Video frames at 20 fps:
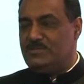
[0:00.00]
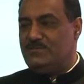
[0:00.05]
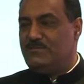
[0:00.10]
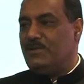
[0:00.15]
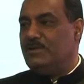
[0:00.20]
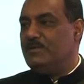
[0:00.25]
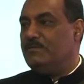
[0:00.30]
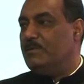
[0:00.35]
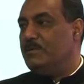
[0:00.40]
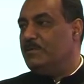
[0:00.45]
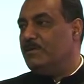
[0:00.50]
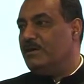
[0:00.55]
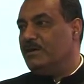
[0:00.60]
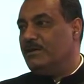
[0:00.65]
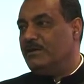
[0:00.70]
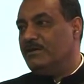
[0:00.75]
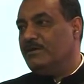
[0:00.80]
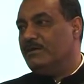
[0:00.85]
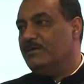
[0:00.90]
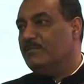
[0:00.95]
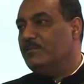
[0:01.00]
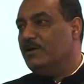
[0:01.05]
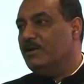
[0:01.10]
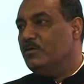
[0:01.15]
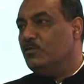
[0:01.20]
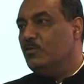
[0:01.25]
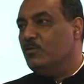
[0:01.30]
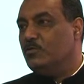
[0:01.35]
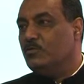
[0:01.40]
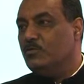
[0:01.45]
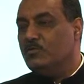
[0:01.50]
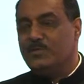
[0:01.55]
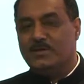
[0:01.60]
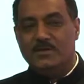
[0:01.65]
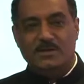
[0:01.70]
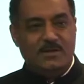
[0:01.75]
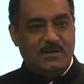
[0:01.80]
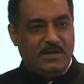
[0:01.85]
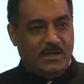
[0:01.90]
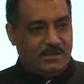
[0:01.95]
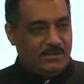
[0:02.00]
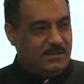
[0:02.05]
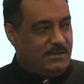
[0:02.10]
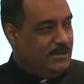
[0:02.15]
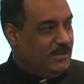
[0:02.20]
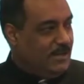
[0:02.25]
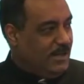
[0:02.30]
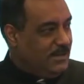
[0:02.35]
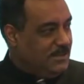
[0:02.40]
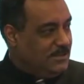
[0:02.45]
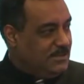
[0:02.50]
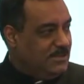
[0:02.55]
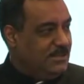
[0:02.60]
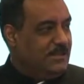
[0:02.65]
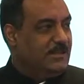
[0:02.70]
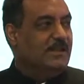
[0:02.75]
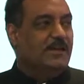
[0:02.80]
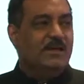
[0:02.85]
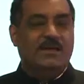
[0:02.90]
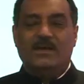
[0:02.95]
if I remember correctly, by OUP in 1990.